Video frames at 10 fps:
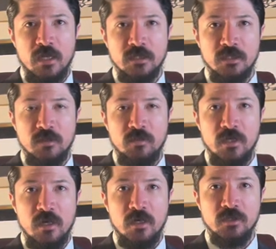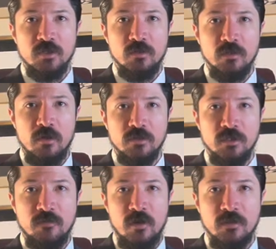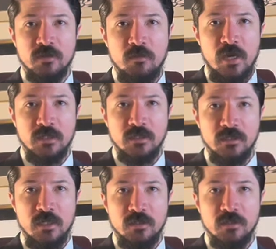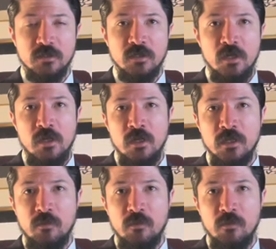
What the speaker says: And as CPI showed largely virus-impacted sectors,